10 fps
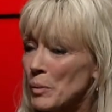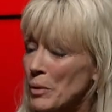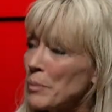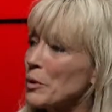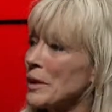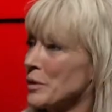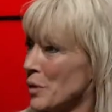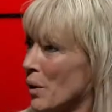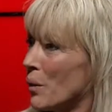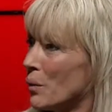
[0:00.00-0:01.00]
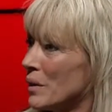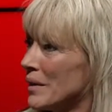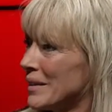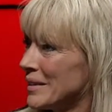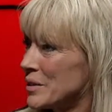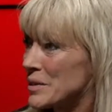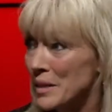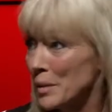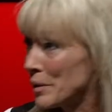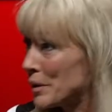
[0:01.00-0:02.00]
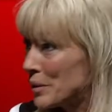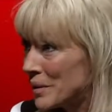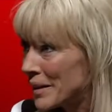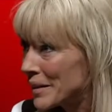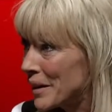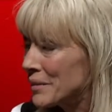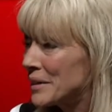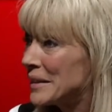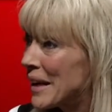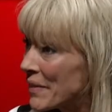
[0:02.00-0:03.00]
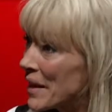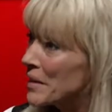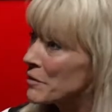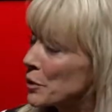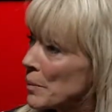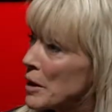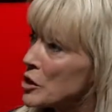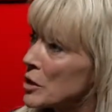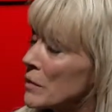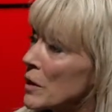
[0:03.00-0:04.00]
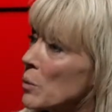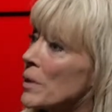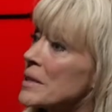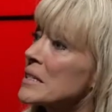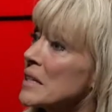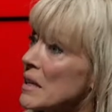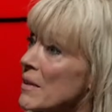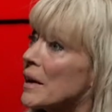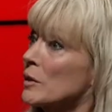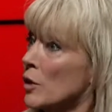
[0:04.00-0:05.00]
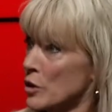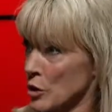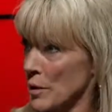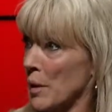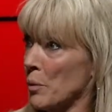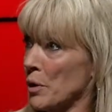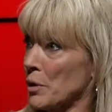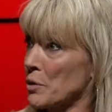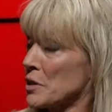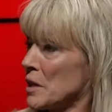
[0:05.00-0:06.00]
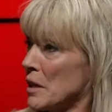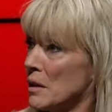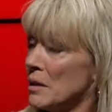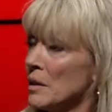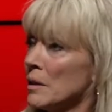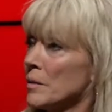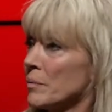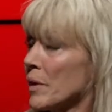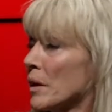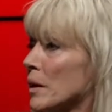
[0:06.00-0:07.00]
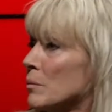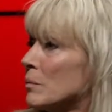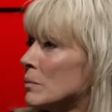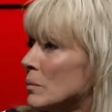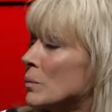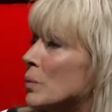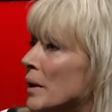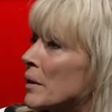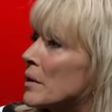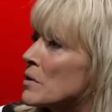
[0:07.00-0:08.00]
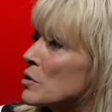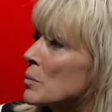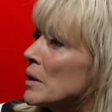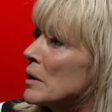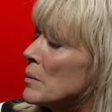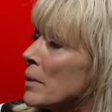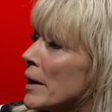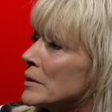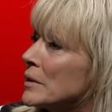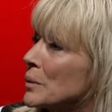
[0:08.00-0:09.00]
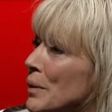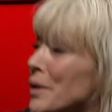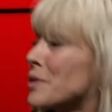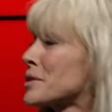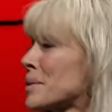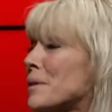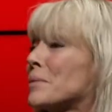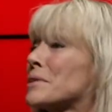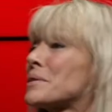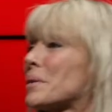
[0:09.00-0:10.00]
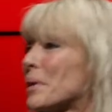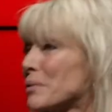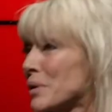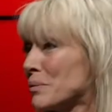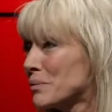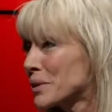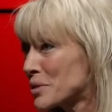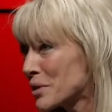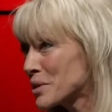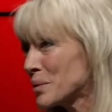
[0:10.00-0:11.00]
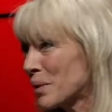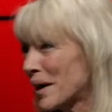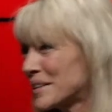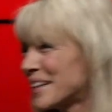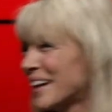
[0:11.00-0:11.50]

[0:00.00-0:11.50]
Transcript: but people can go to cabq.gov and get mm -hmm. that information if they want to see that larger network or see. Right. Um, what areas are being impacted or what areas they may want to stay away from construction wise.